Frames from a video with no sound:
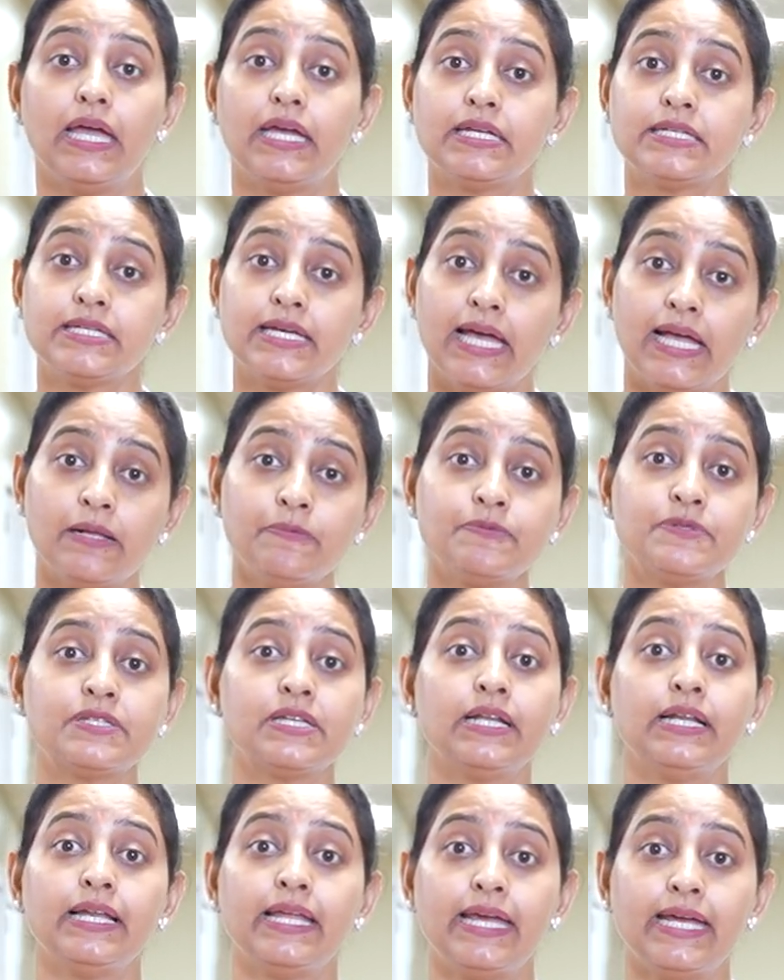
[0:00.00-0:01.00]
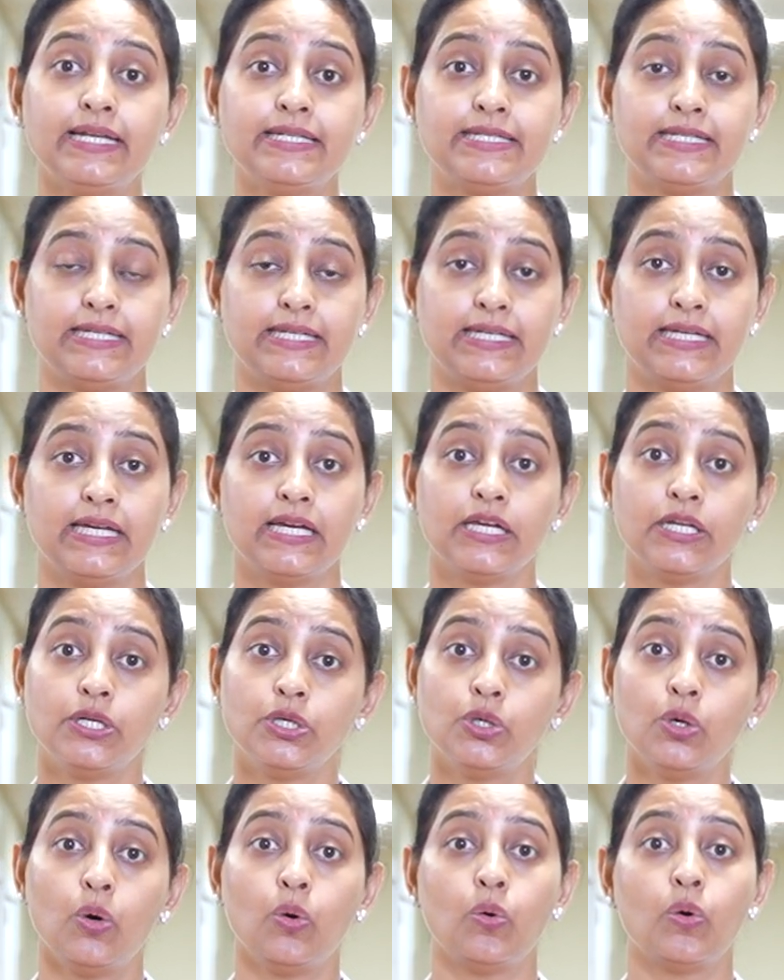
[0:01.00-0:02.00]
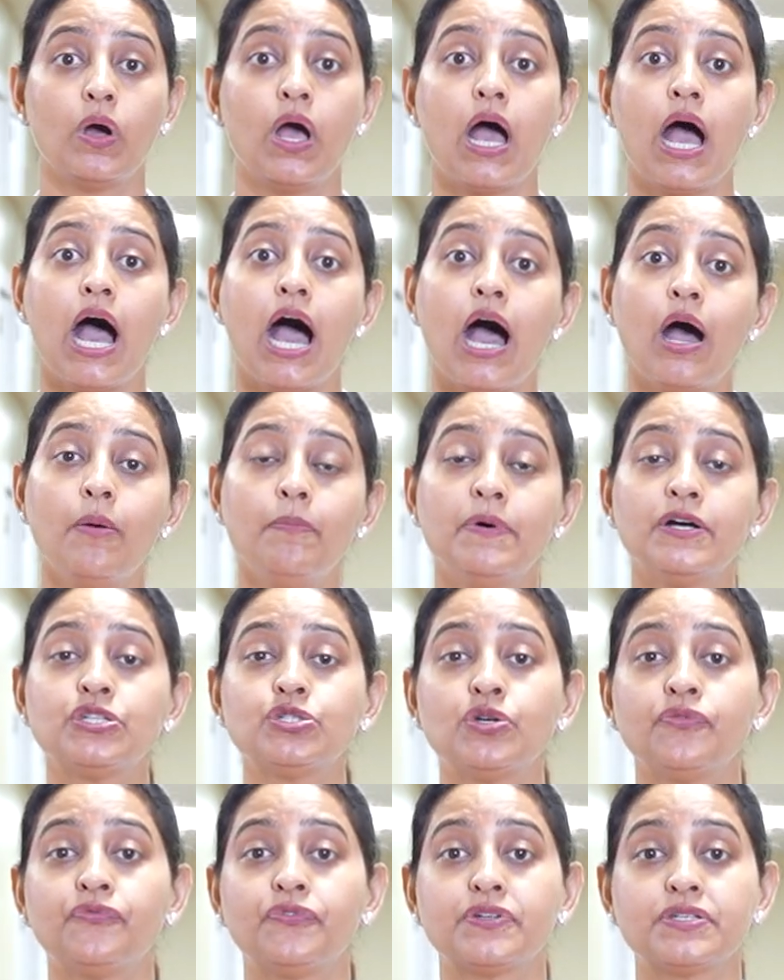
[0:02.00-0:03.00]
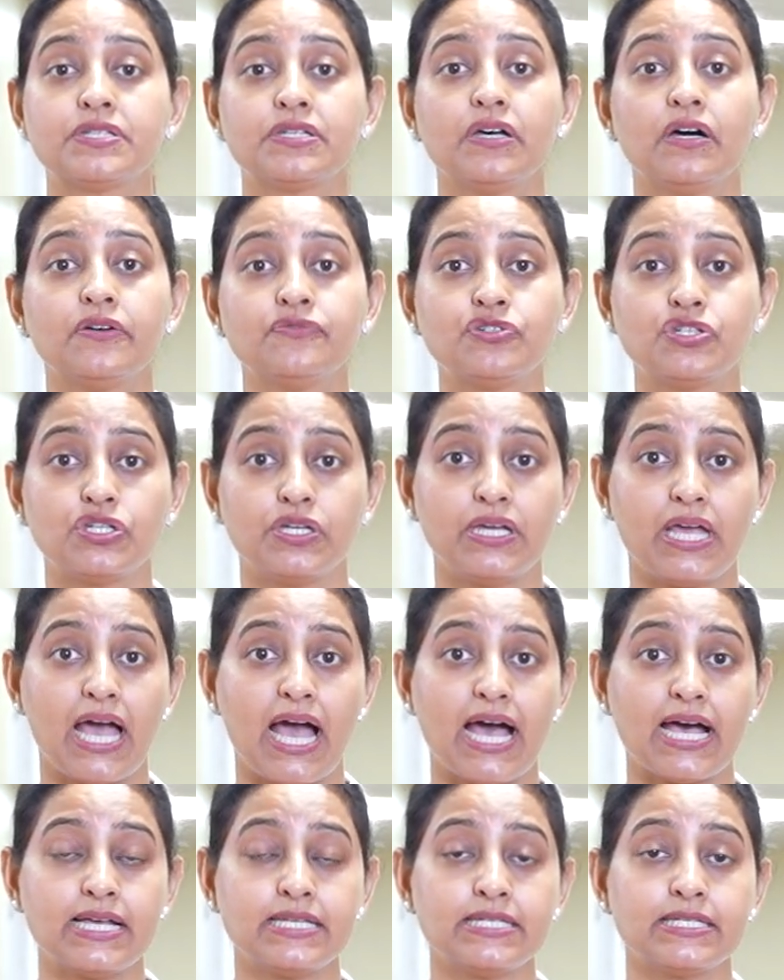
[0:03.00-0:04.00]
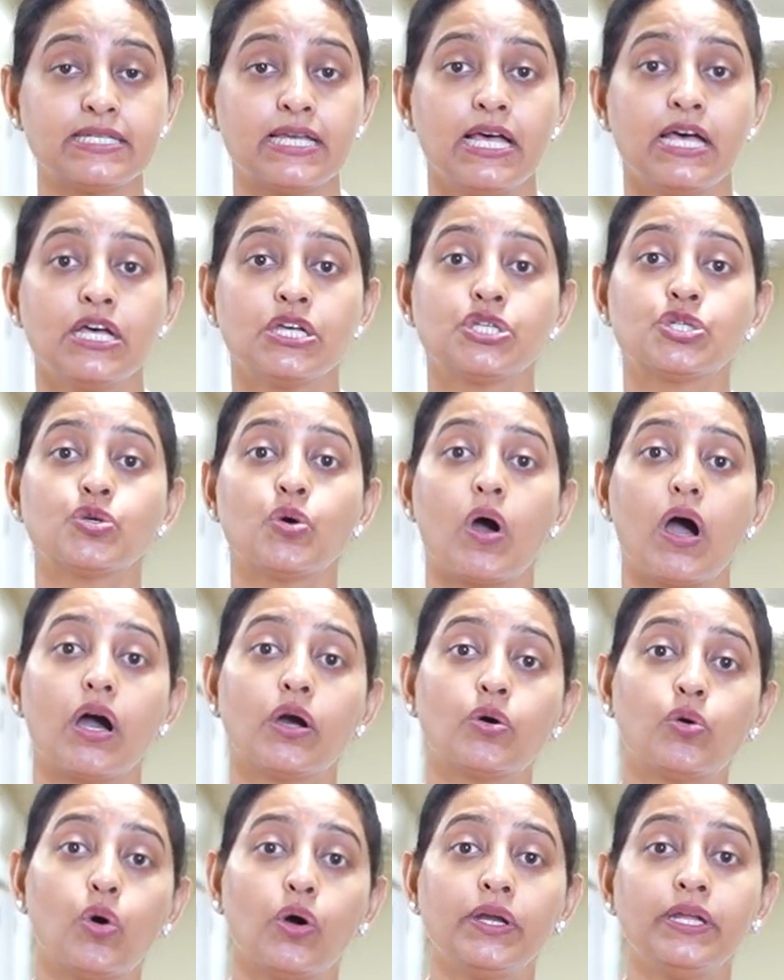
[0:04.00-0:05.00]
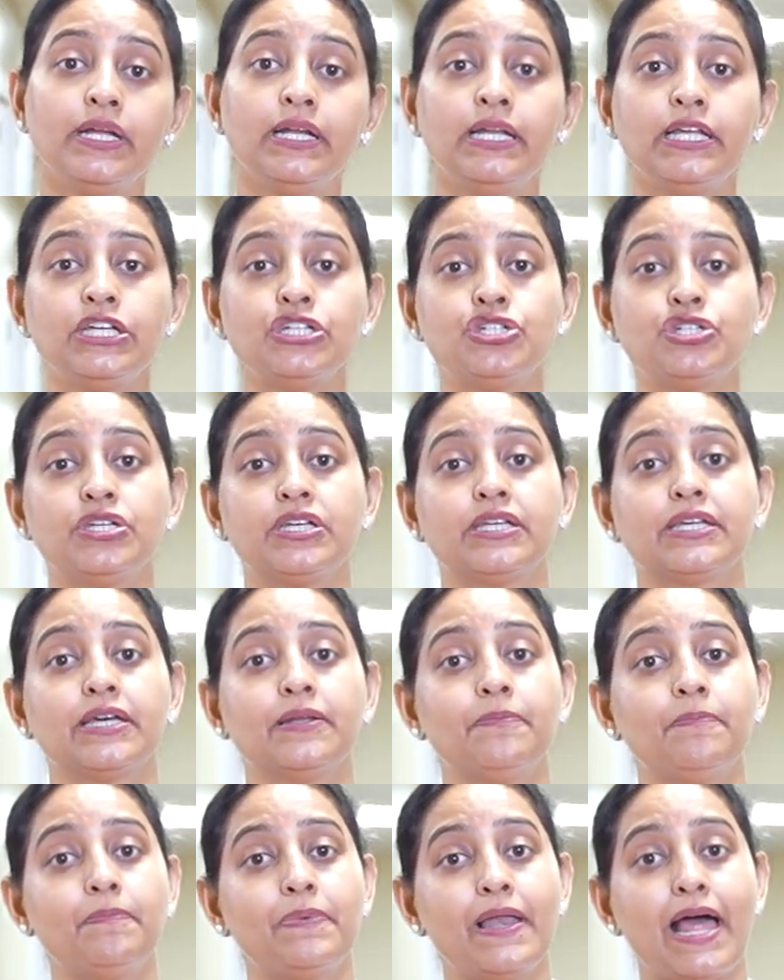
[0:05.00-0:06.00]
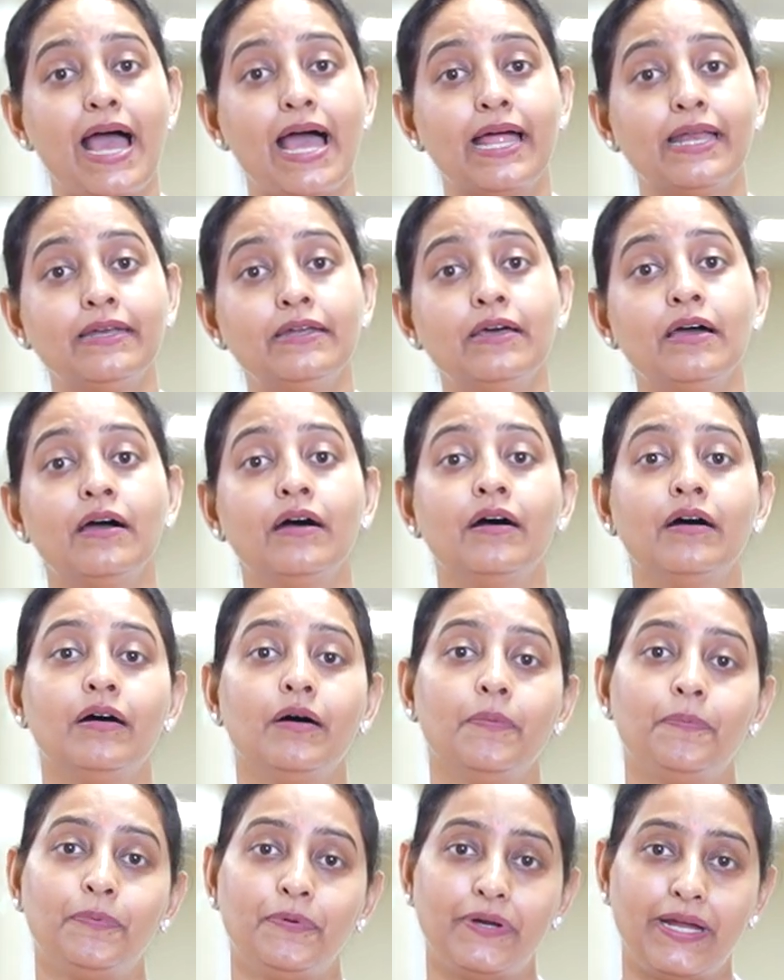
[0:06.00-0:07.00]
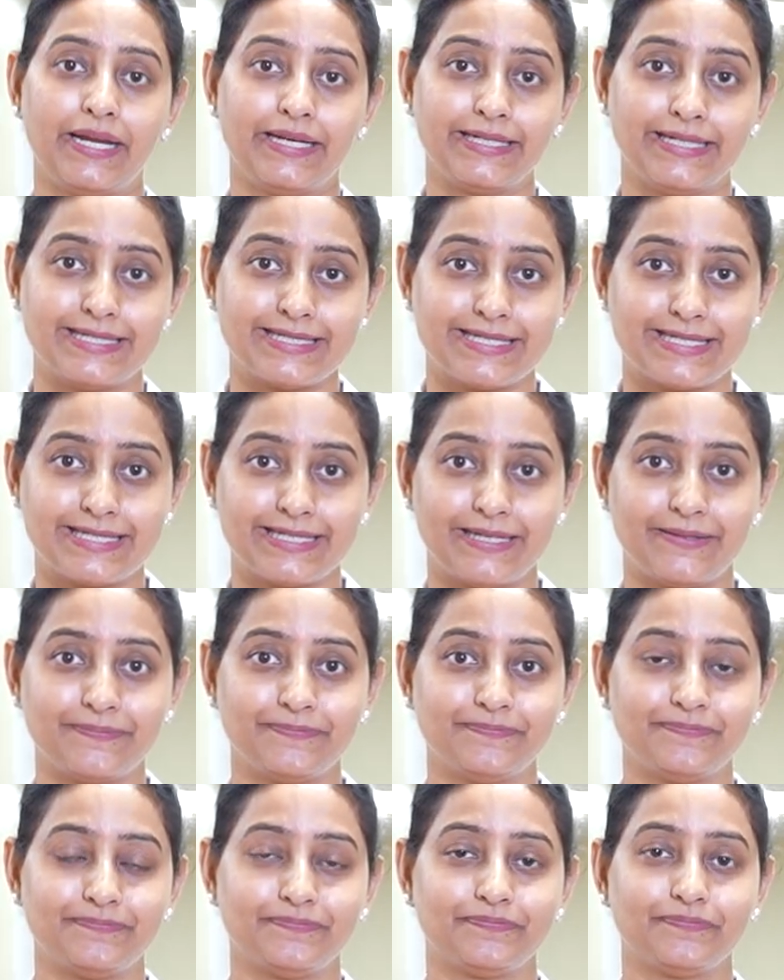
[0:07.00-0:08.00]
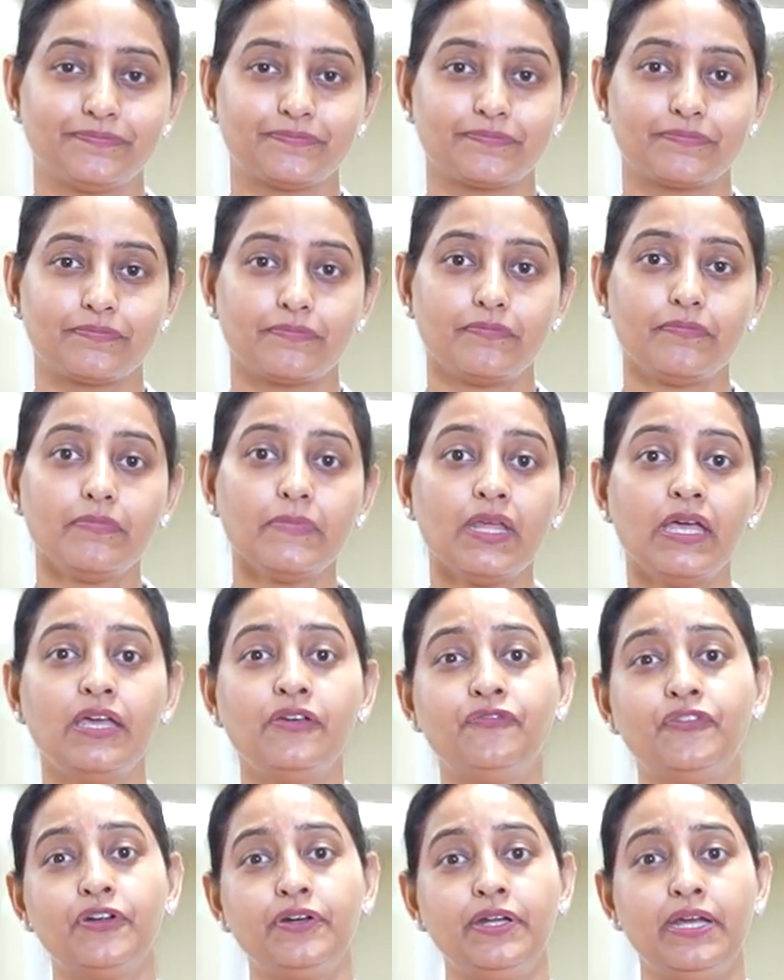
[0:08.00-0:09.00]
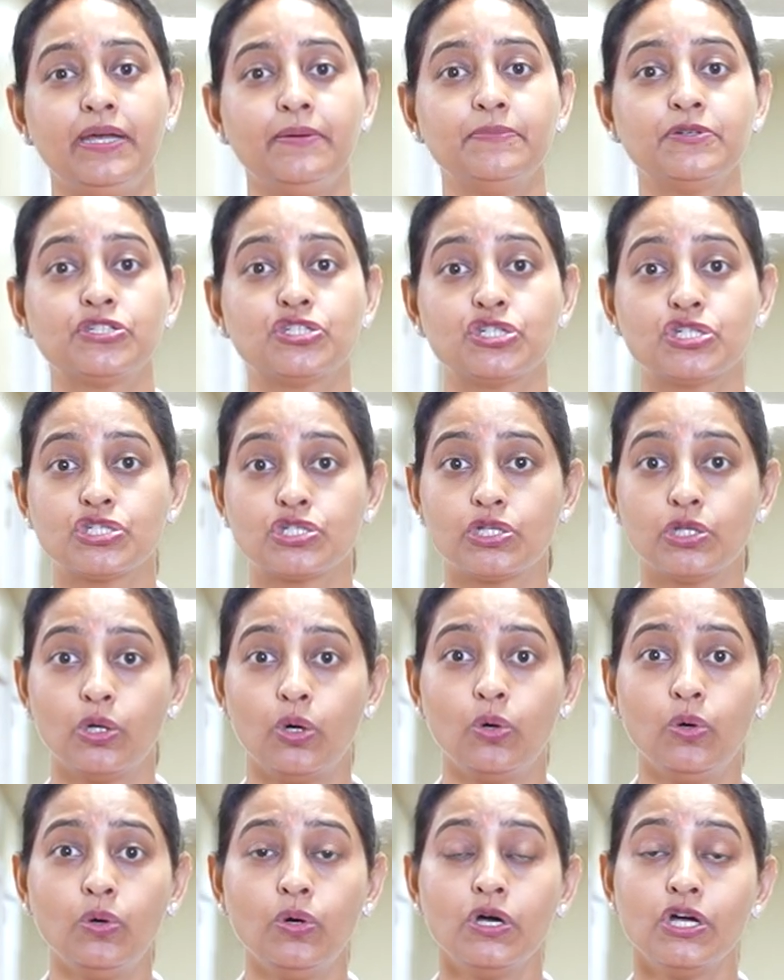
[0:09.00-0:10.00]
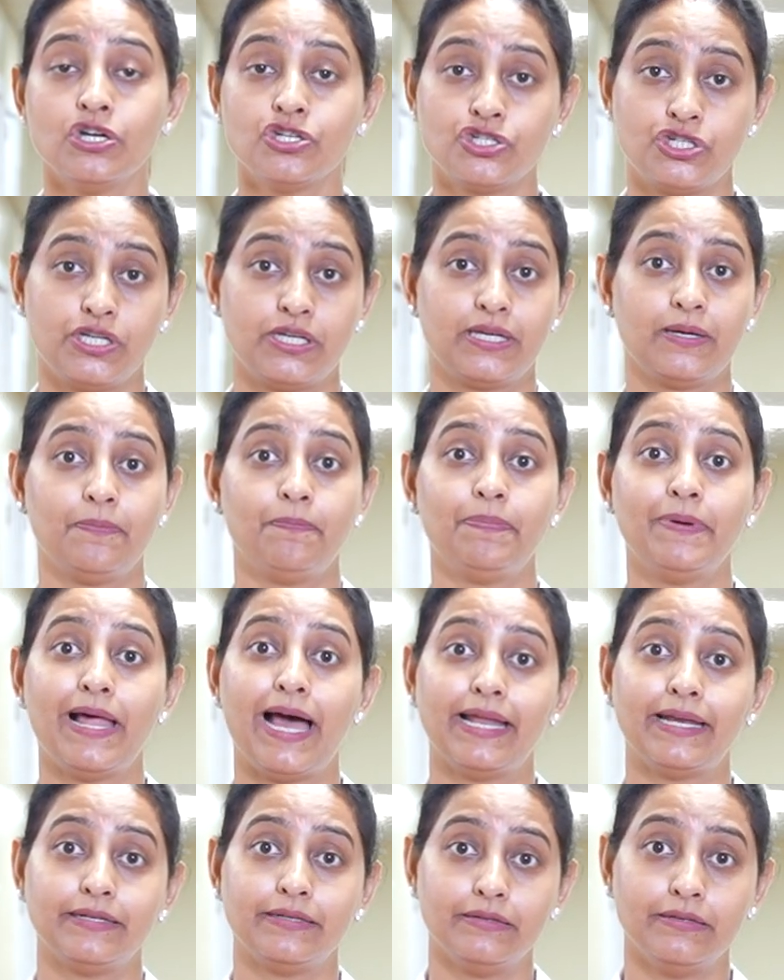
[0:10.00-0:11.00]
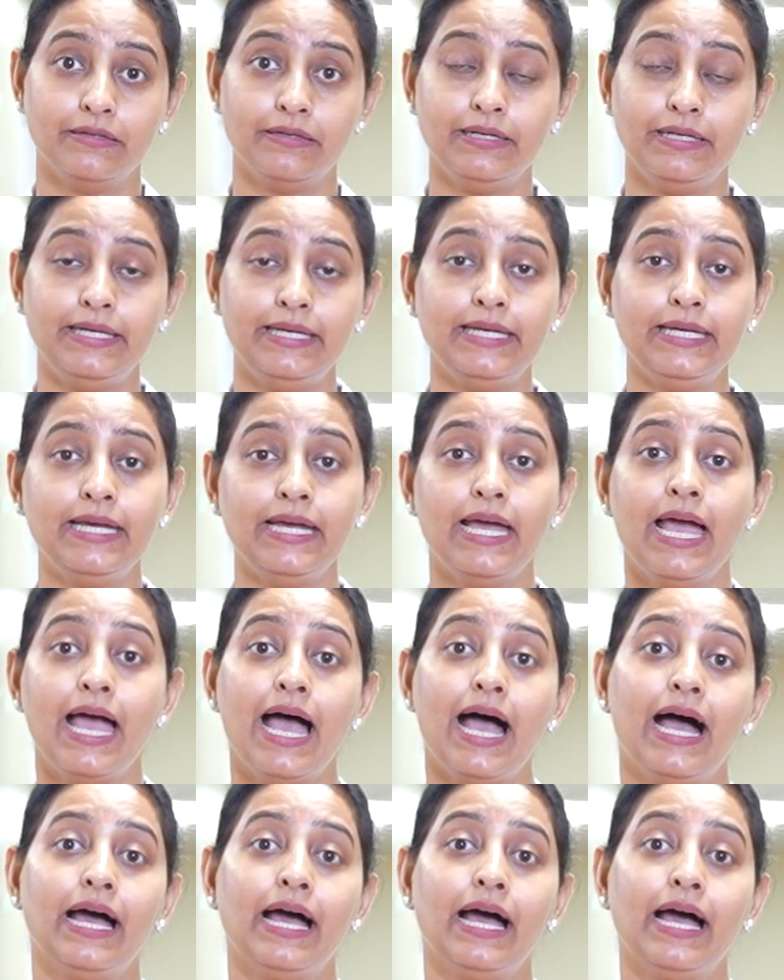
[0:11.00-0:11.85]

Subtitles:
It helps a lady know how much of reserve she has, so accordingly she can plan her pregnancy. If her AMH is low, she can plan early,